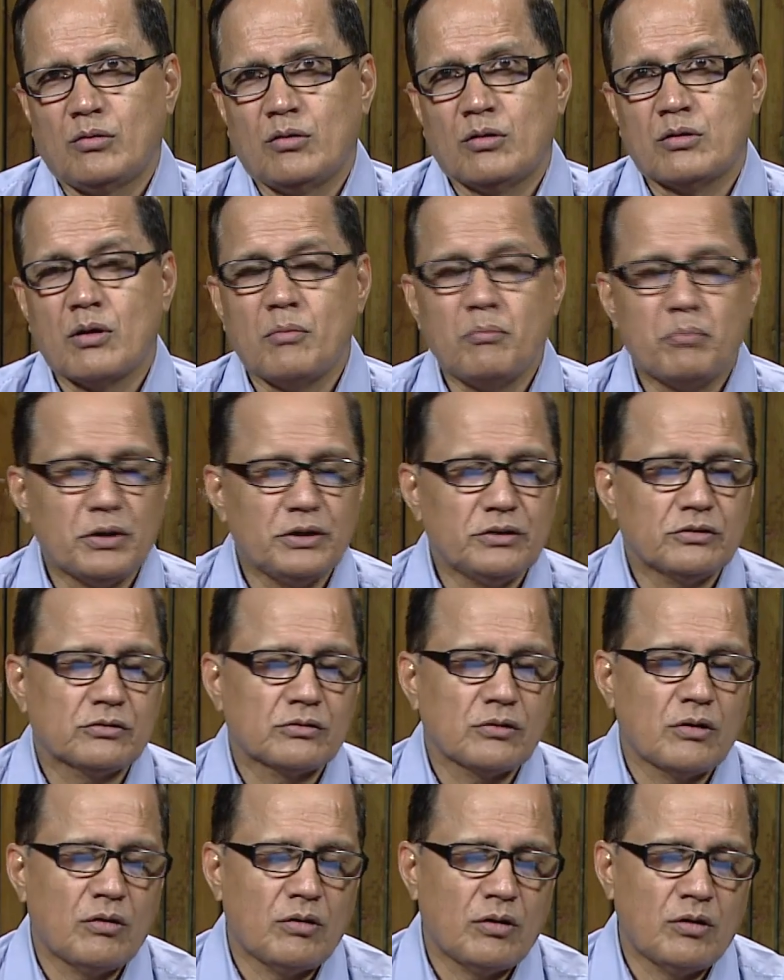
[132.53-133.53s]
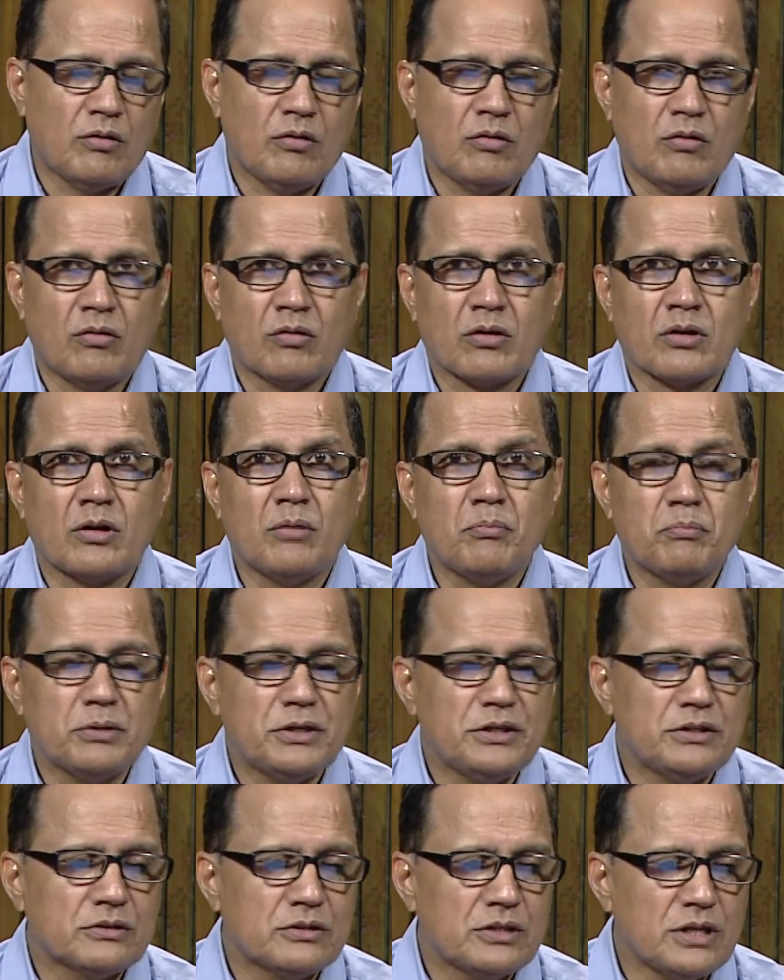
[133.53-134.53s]
accomplish or
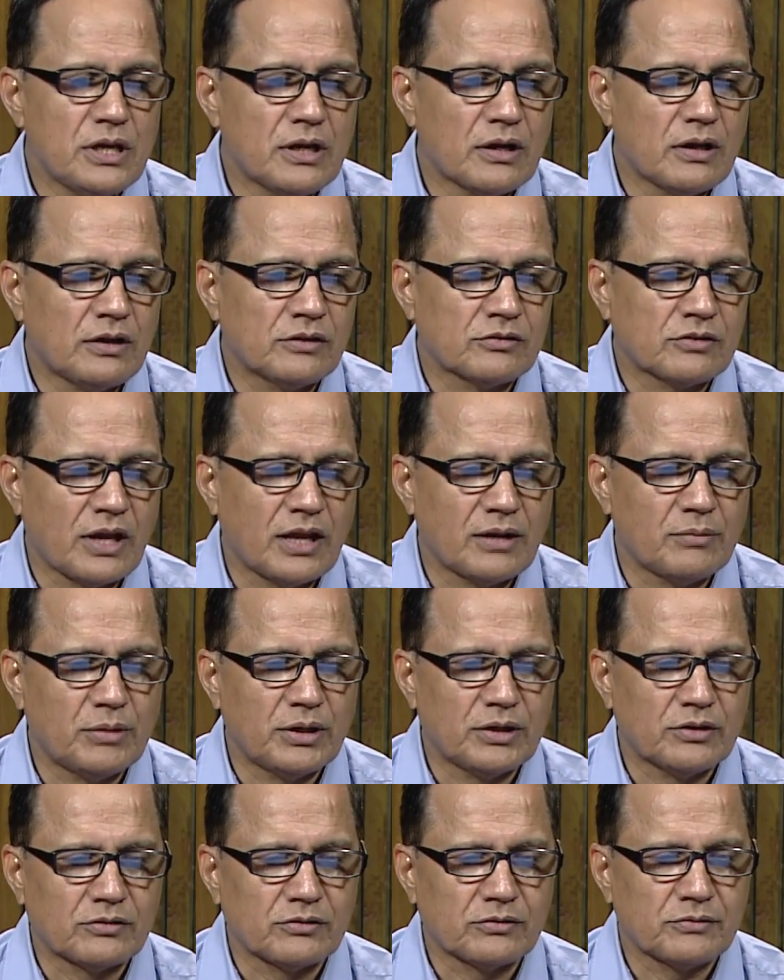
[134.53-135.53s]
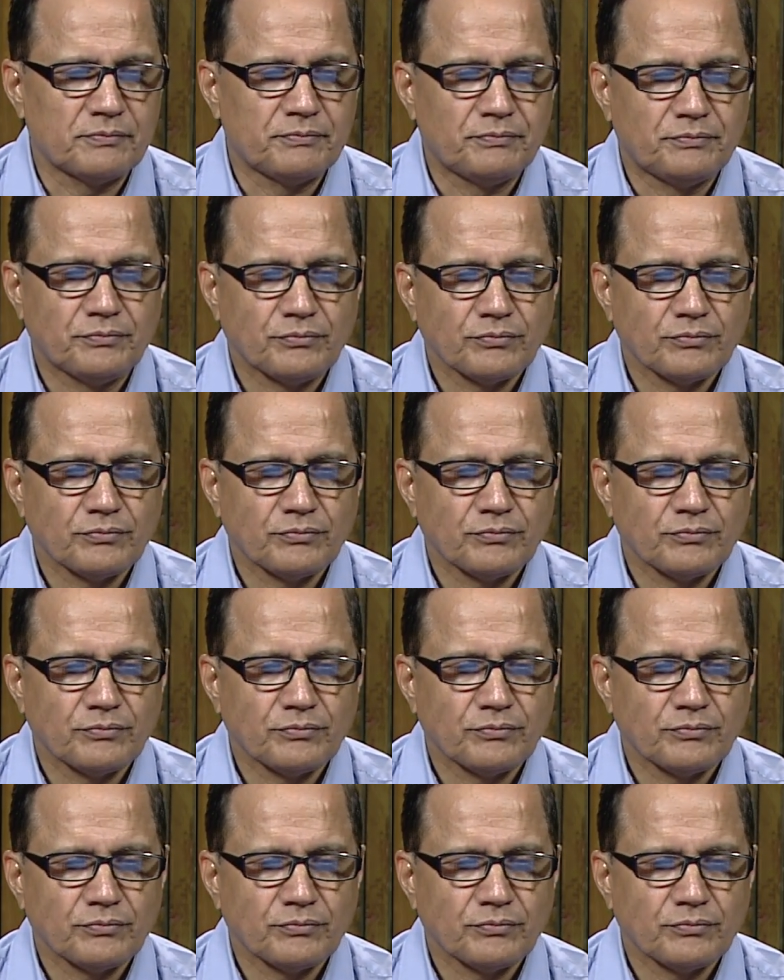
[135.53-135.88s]
complete their assignments.